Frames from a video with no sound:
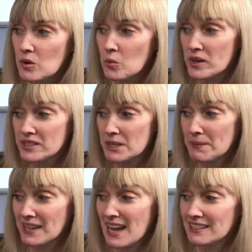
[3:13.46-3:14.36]
Where's the
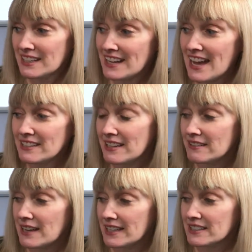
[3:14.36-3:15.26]
baguette, Nanette?
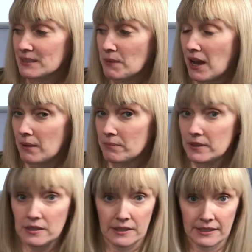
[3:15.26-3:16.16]
Asks Mom.
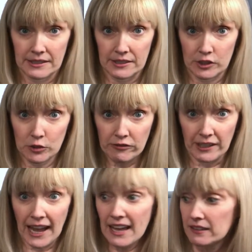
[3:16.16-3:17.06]
Did you
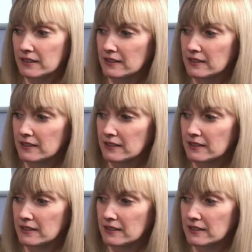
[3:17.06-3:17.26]
forget?